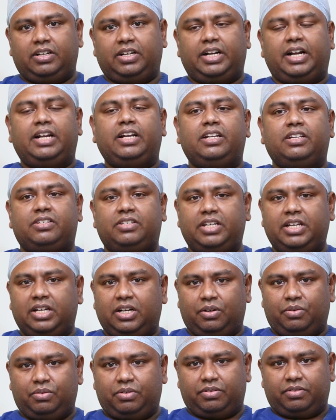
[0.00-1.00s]
kindly
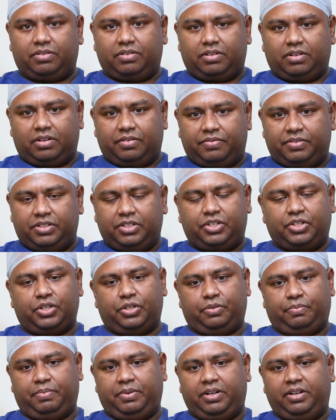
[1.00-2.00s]
seek out a
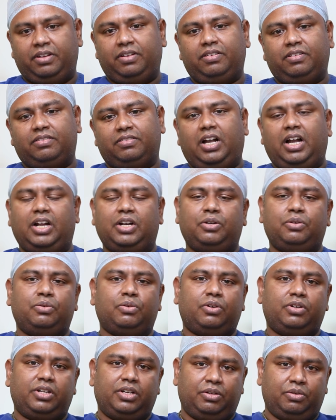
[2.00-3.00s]
physician opinion and do
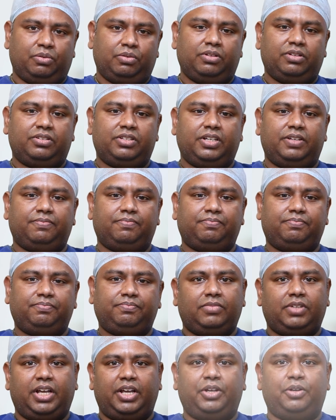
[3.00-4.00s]
not ignore the same.
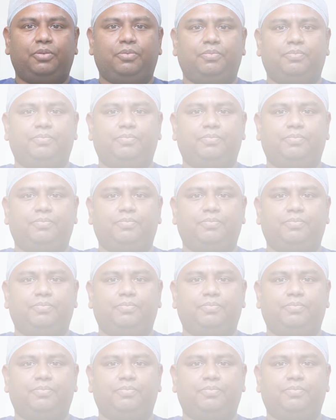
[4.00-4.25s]
Thank